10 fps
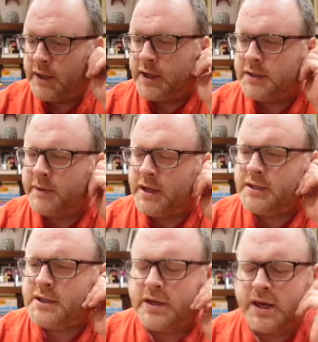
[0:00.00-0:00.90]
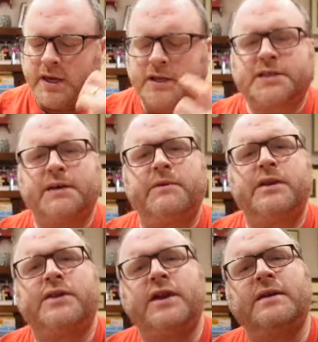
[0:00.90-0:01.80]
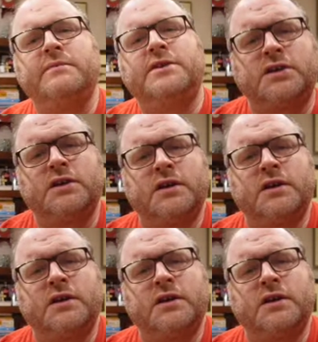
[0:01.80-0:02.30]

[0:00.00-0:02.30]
as well as looking at some of the themes